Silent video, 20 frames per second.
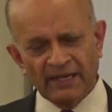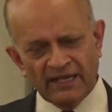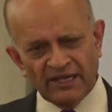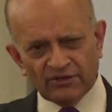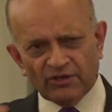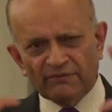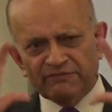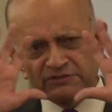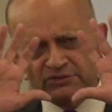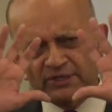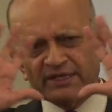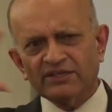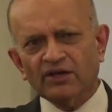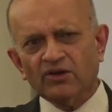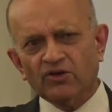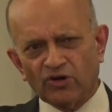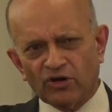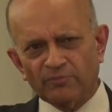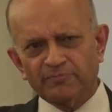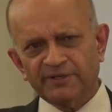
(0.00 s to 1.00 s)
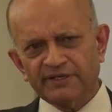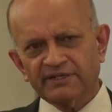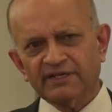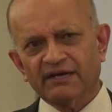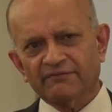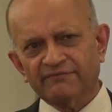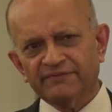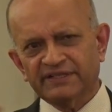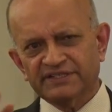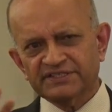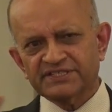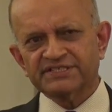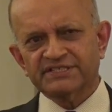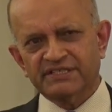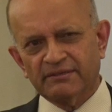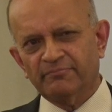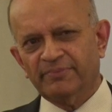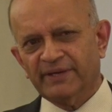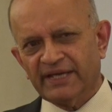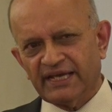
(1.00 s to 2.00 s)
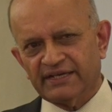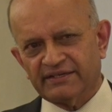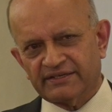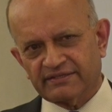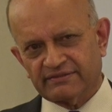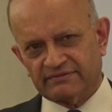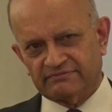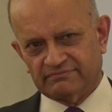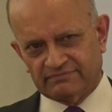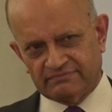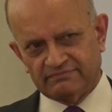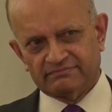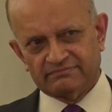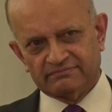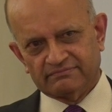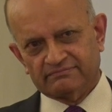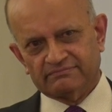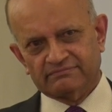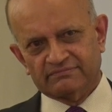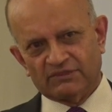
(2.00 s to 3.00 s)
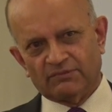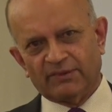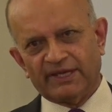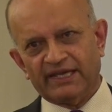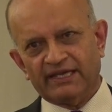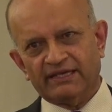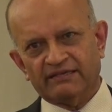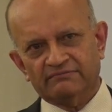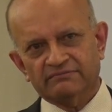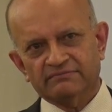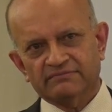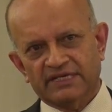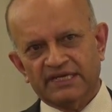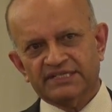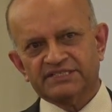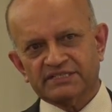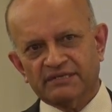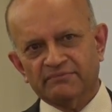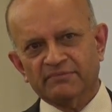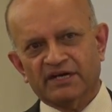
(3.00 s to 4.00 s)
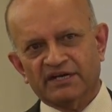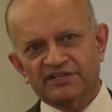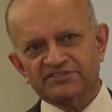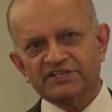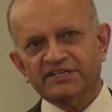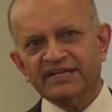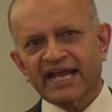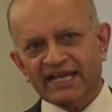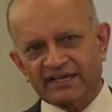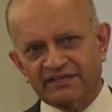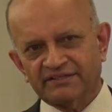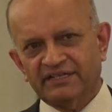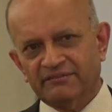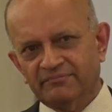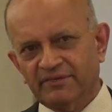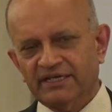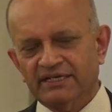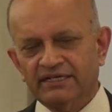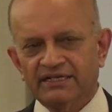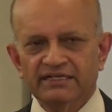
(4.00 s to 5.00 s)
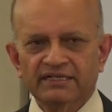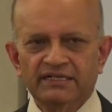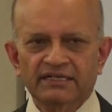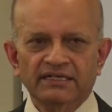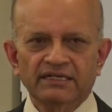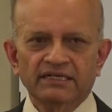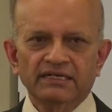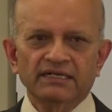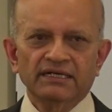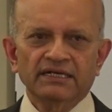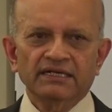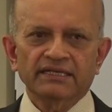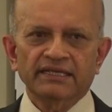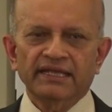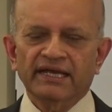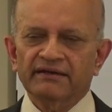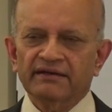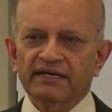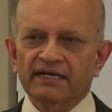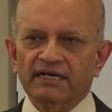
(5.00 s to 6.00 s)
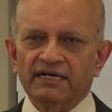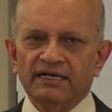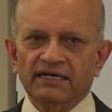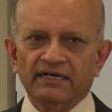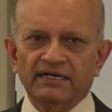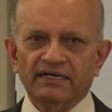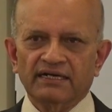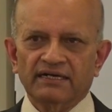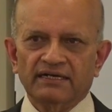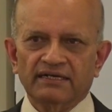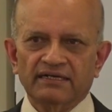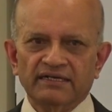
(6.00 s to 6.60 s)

You know, if you look at the corporate governance debate, the way it's emerged in academia, there are